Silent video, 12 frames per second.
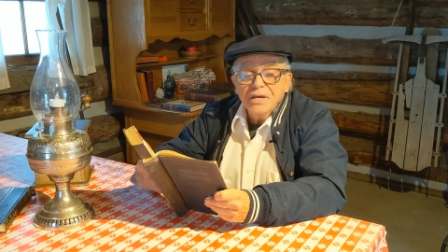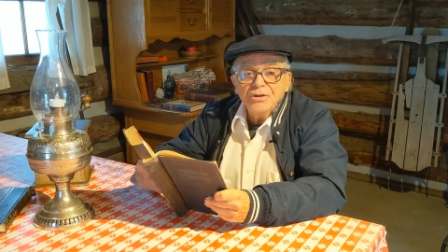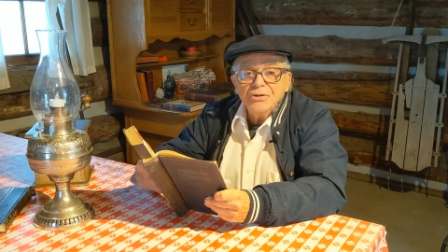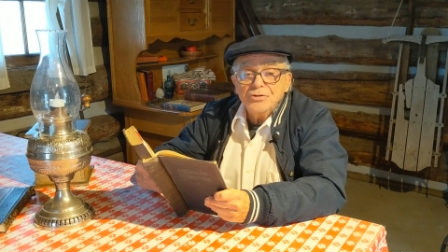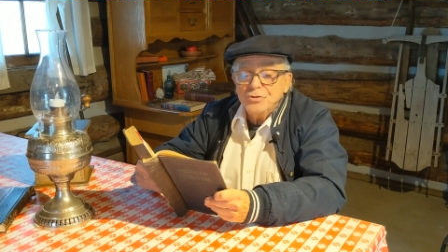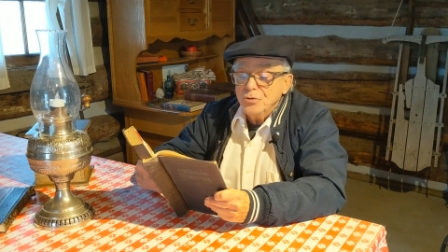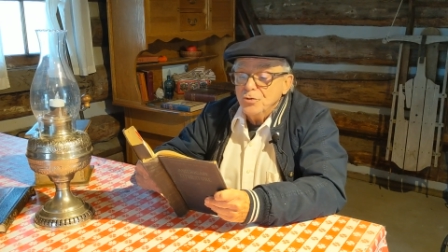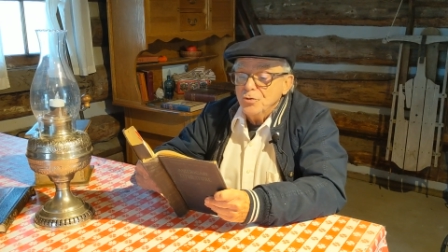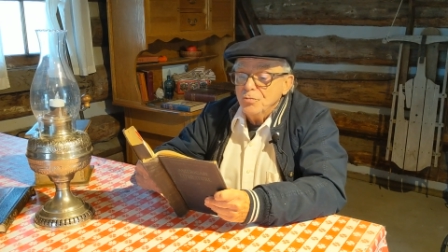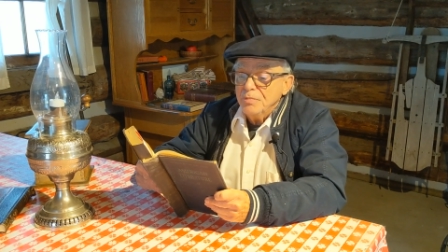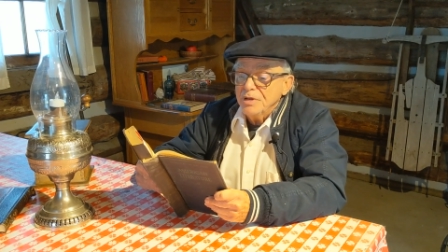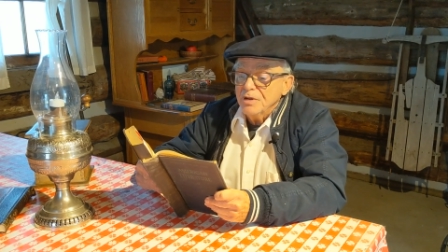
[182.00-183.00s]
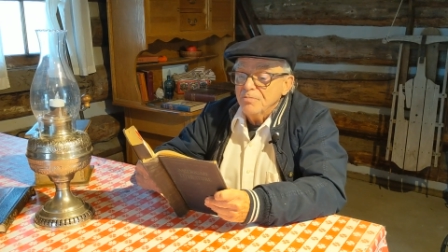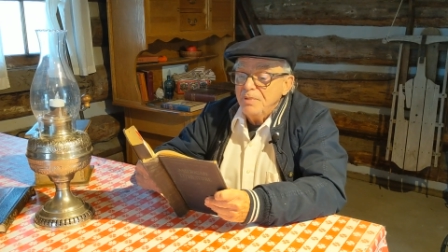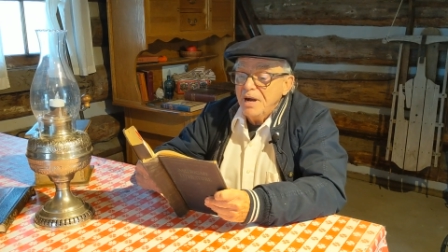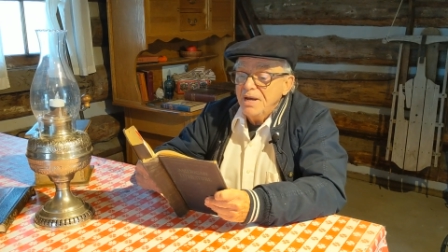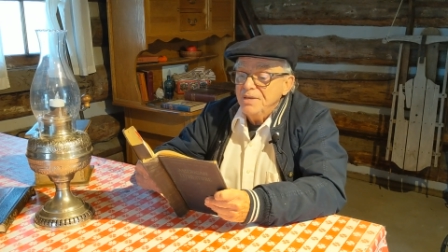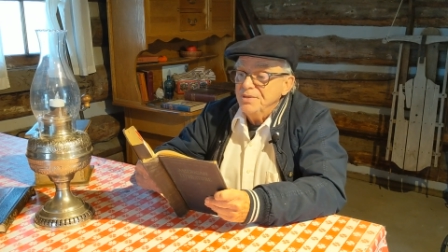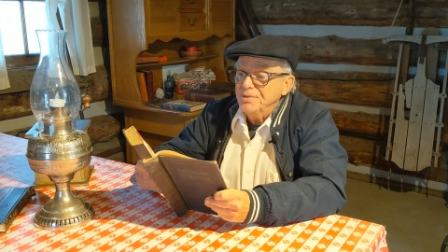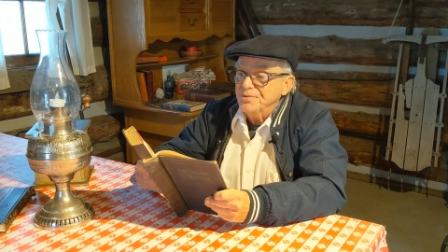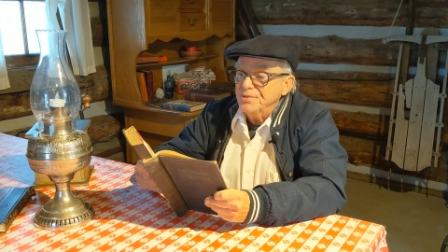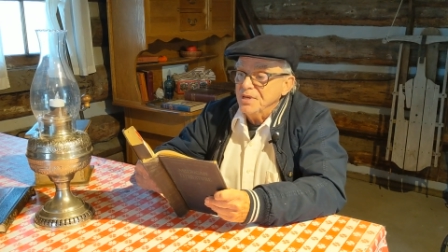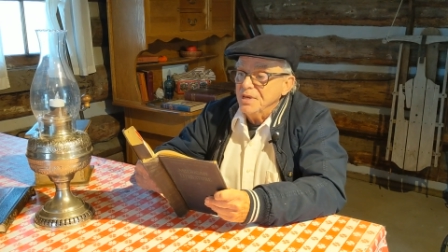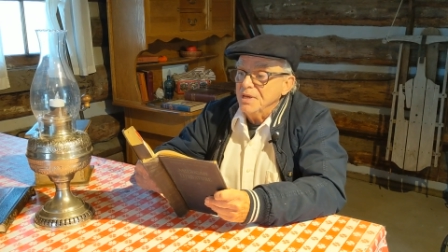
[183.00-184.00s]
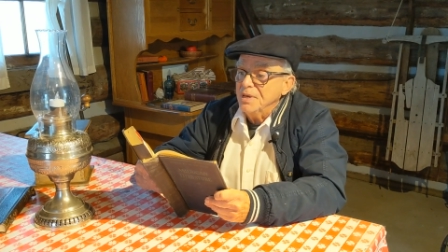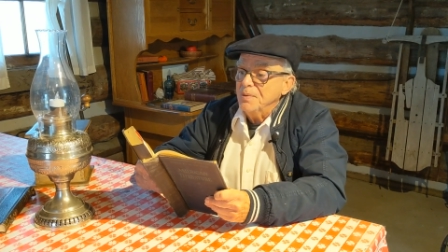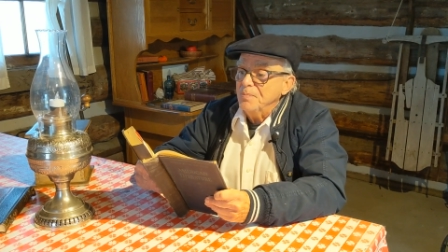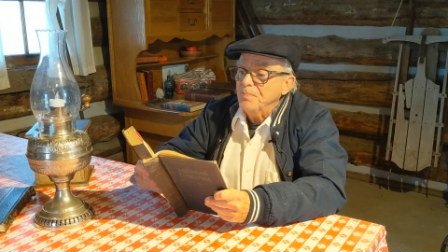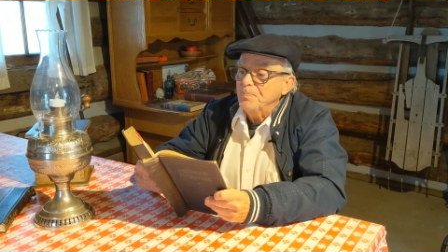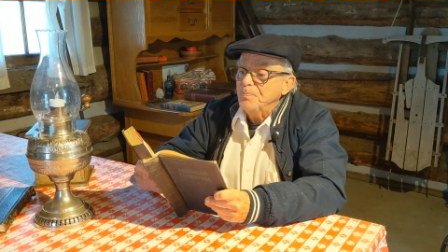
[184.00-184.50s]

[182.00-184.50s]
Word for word: in her tomb here by the sea.